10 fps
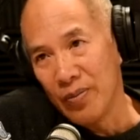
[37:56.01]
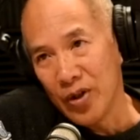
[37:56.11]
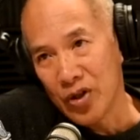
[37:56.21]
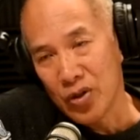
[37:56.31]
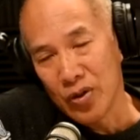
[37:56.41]

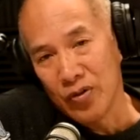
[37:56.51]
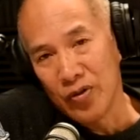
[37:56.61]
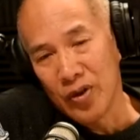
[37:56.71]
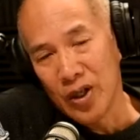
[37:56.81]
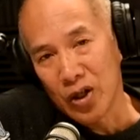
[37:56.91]
the sort
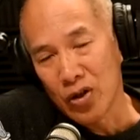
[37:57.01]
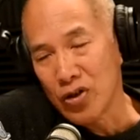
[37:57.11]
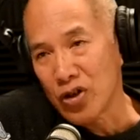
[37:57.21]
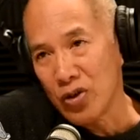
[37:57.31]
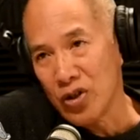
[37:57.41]
of uh,
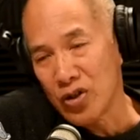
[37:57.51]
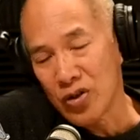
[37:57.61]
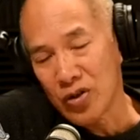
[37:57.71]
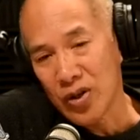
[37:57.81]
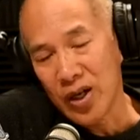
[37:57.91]

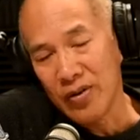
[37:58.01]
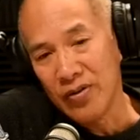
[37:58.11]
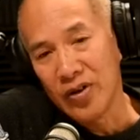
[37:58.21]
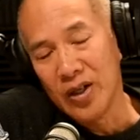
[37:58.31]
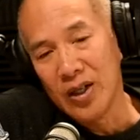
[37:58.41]
consequences it'll have.